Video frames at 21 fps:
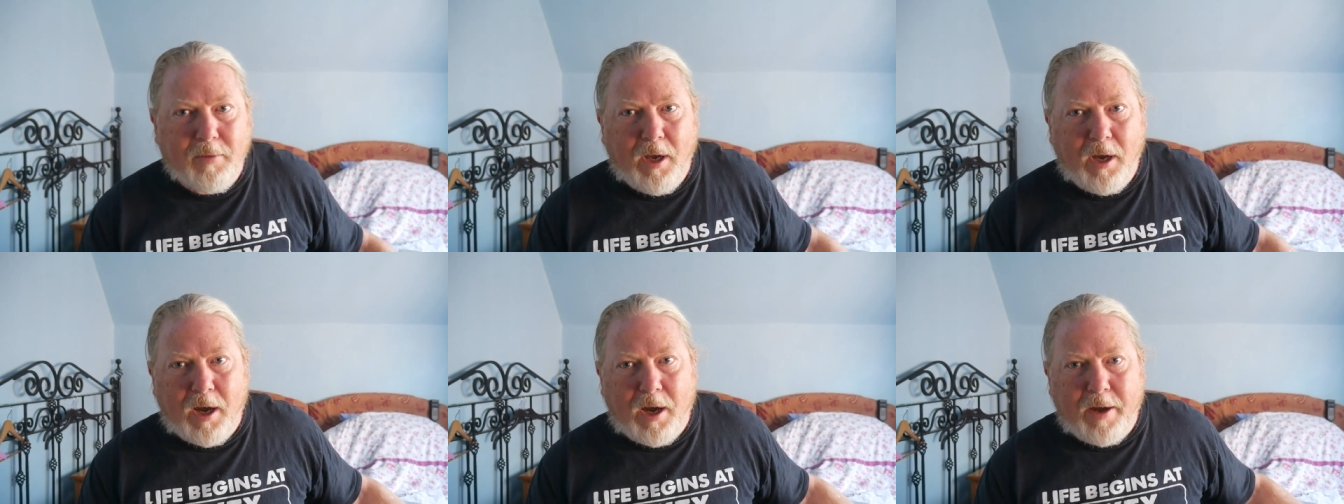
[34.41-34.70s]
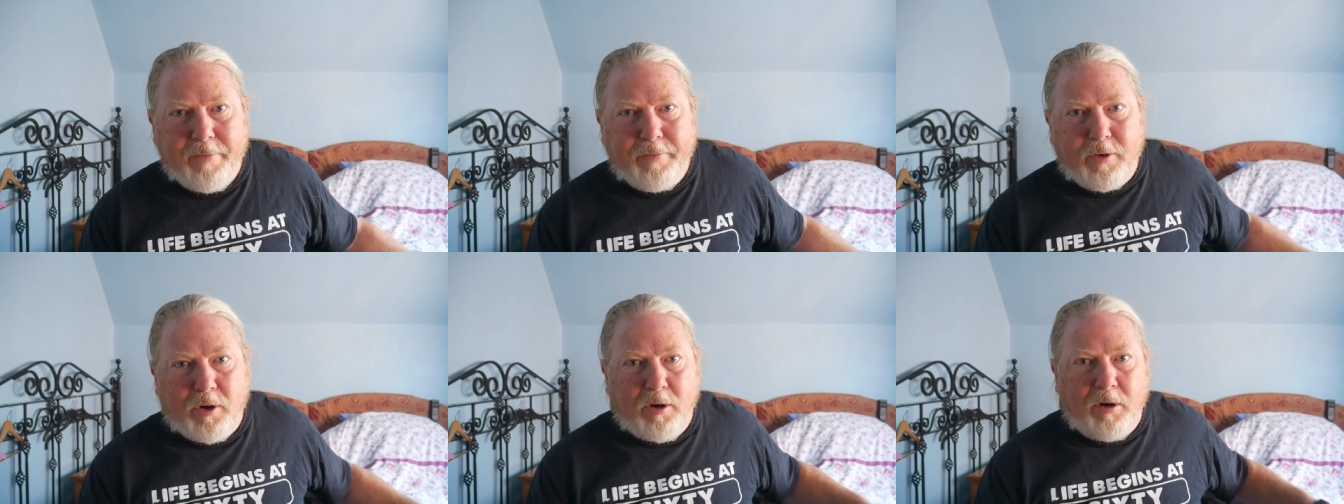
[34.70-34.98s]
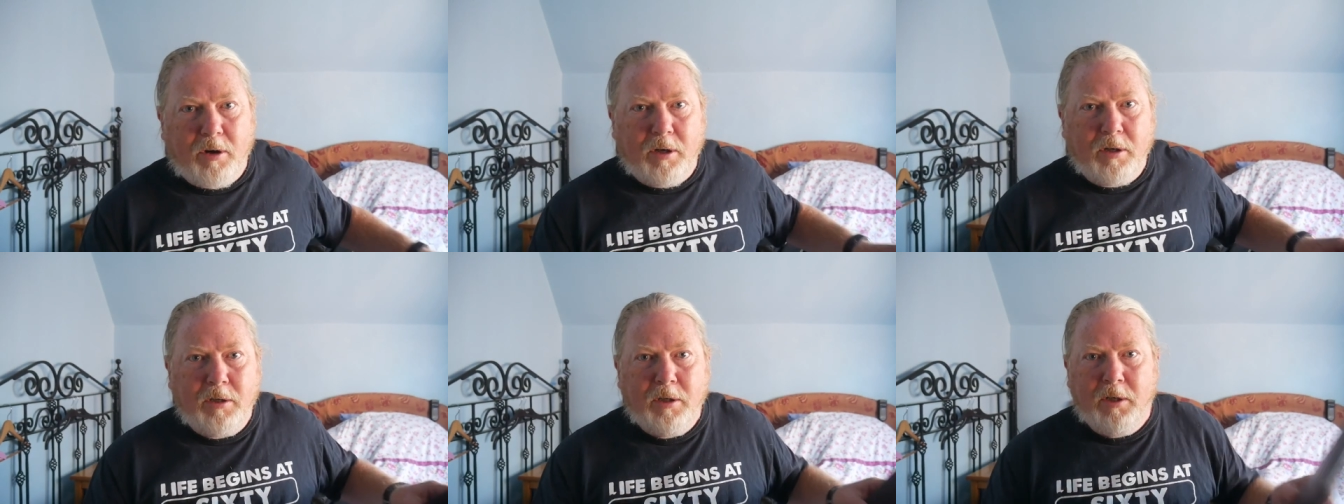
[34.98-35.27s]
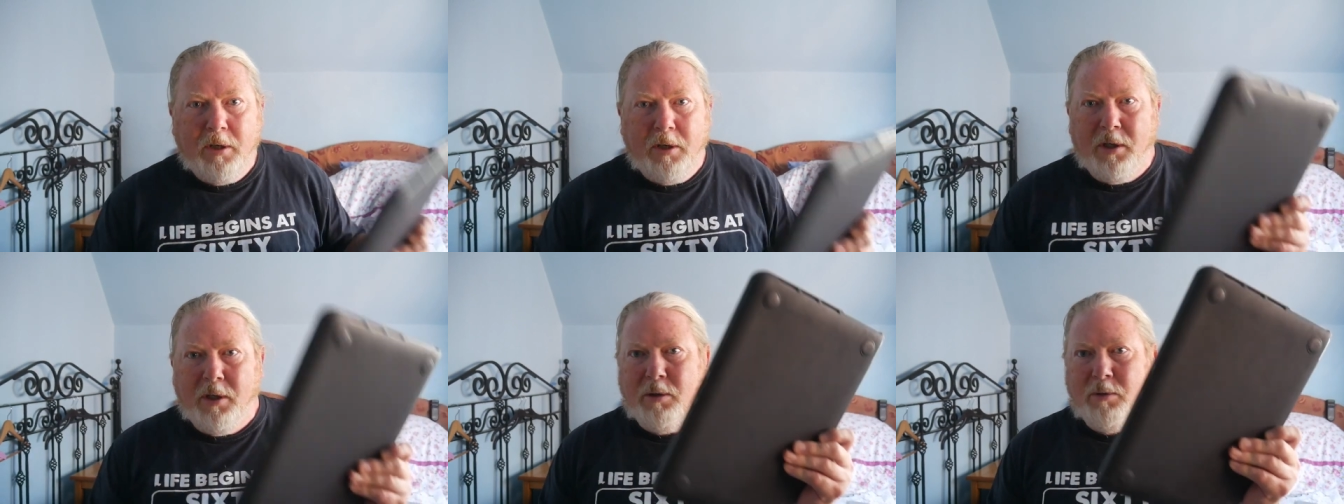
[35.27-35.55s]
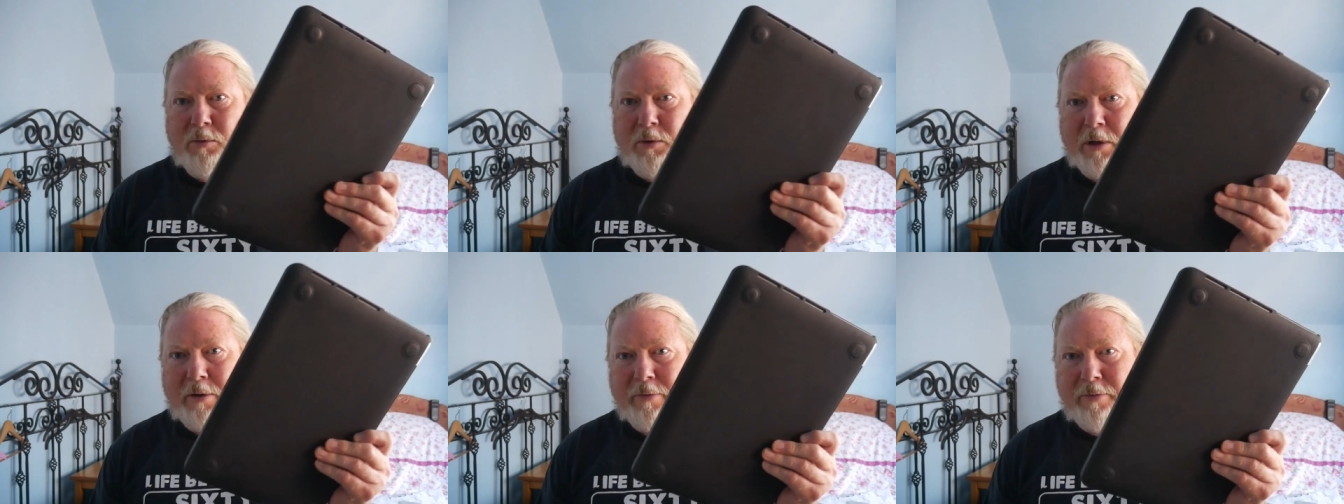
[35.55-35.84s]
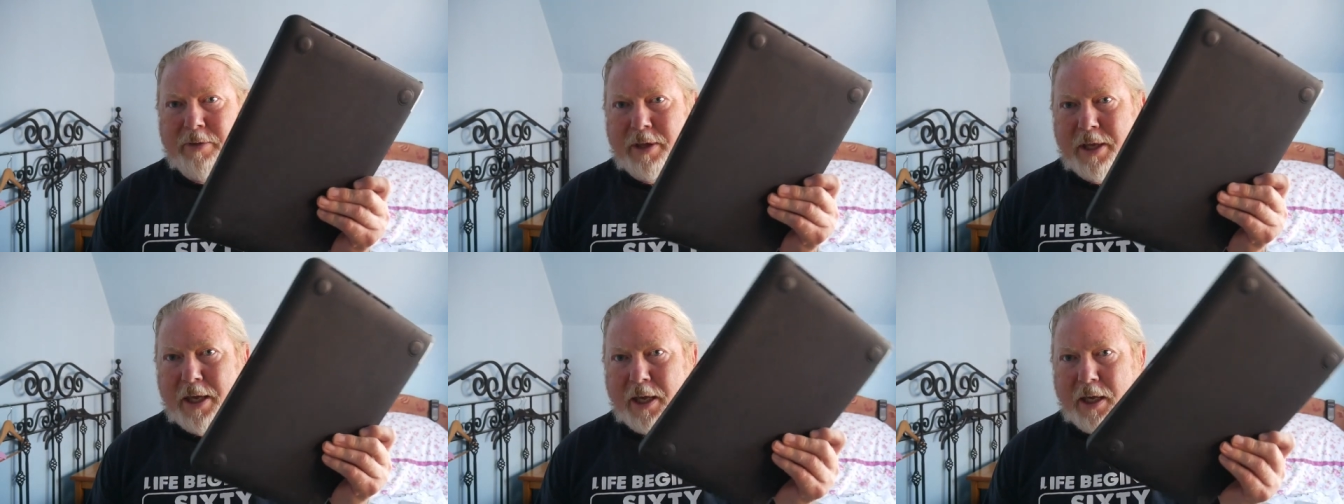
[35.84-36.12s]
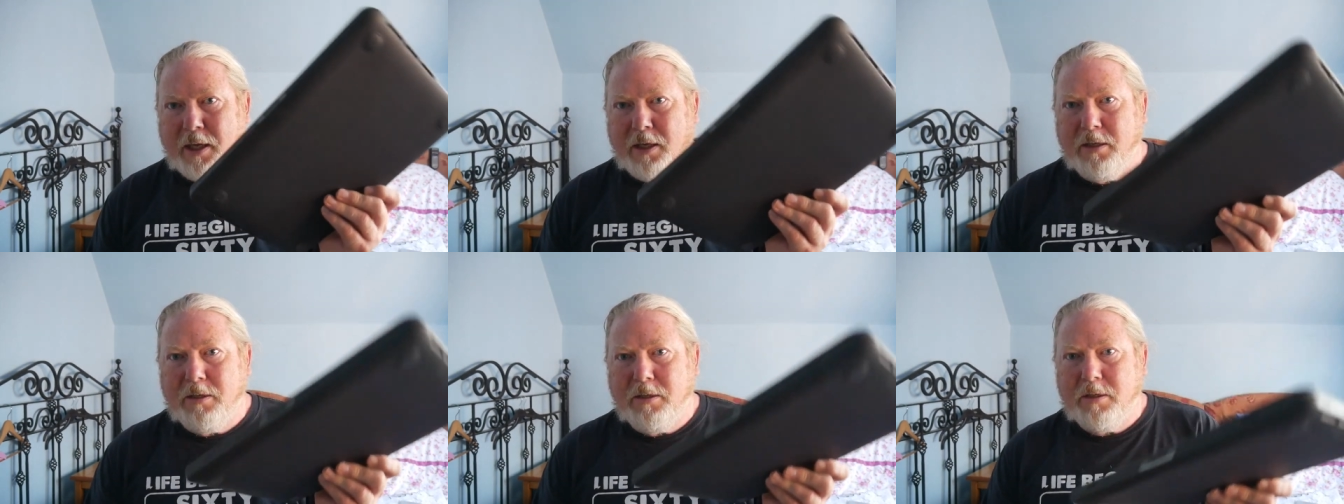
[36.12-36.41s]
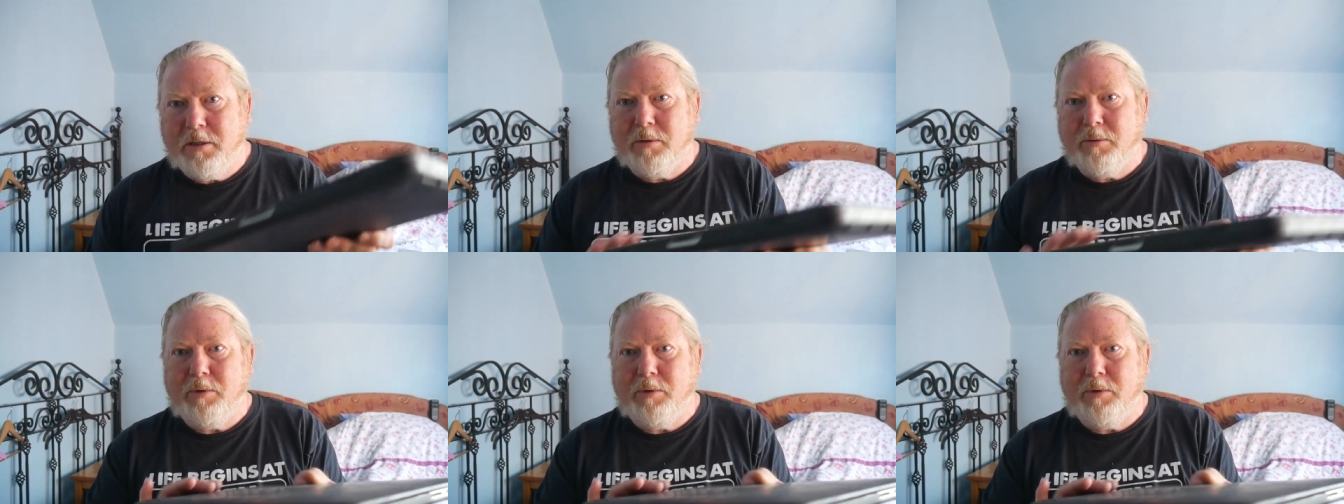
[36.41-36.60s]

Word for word: I've got one of these,